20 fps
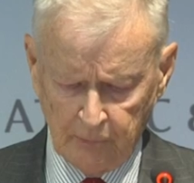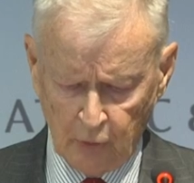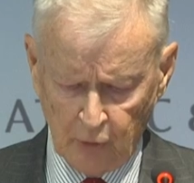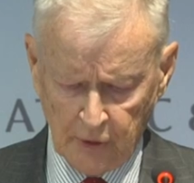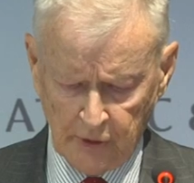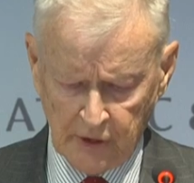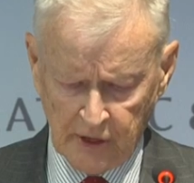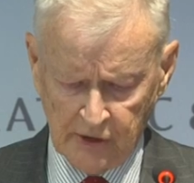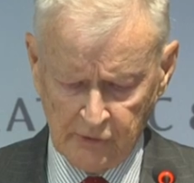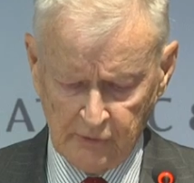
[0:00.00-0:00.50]

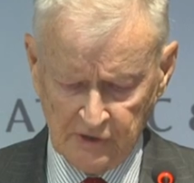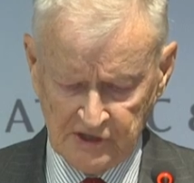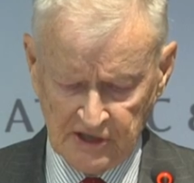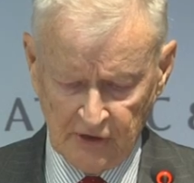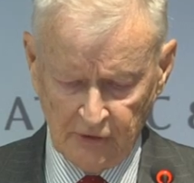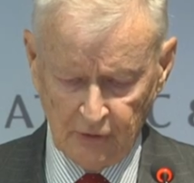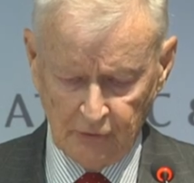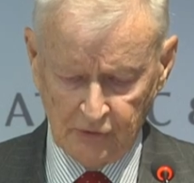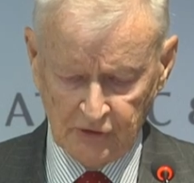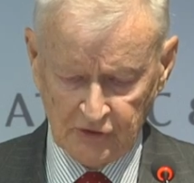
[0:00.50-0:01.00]
point here, which I
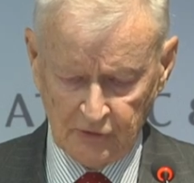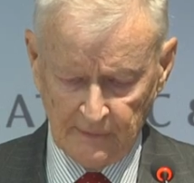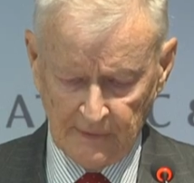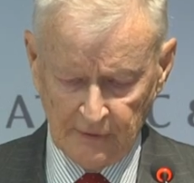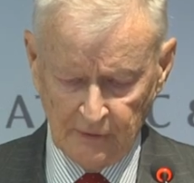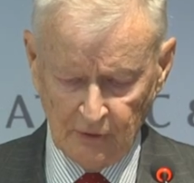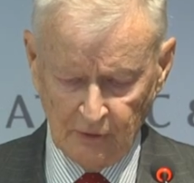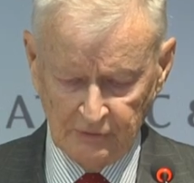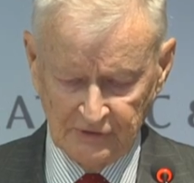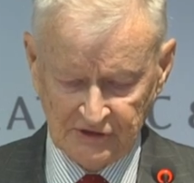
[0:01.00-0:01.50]
noticed on my
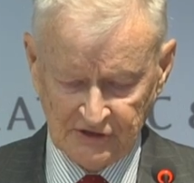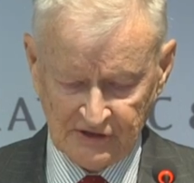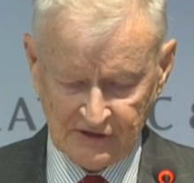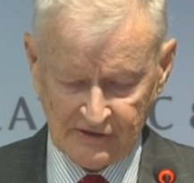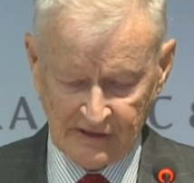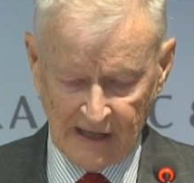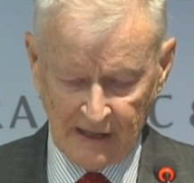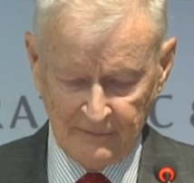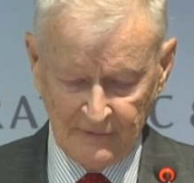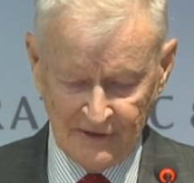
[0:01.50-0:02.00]
notes,
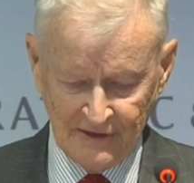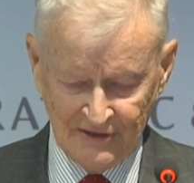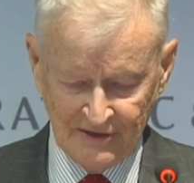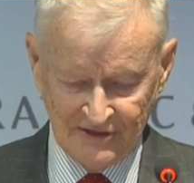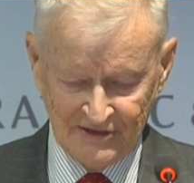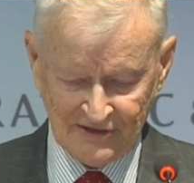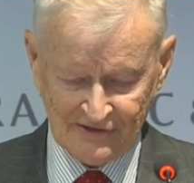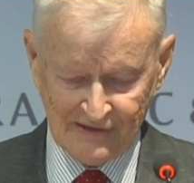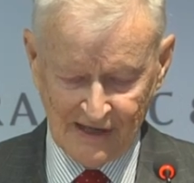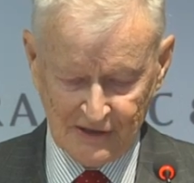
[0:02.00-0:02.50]
scratch, uh,
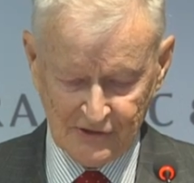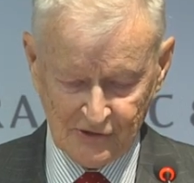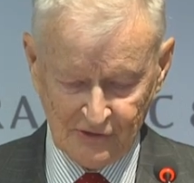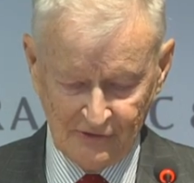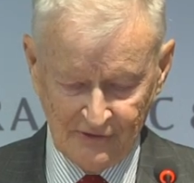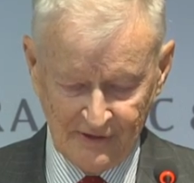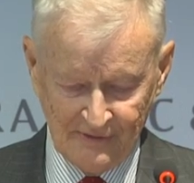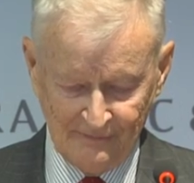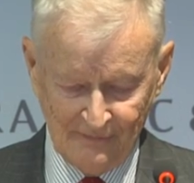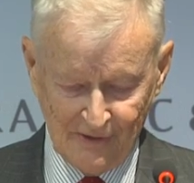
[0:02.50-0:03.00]
scratch
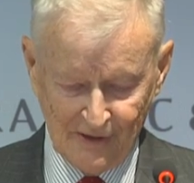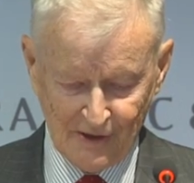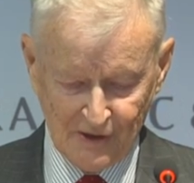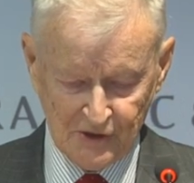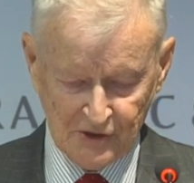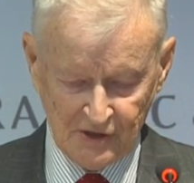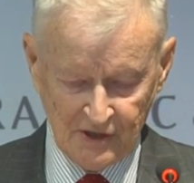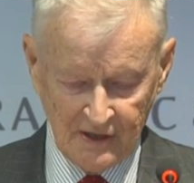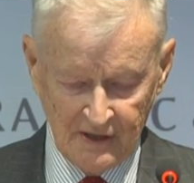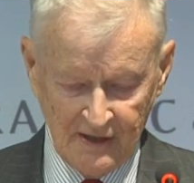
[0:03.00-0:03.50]
on the
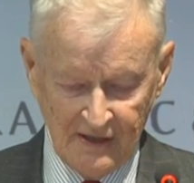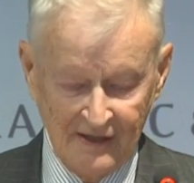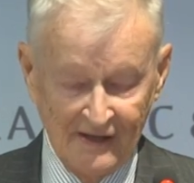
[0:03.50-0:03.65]
margin.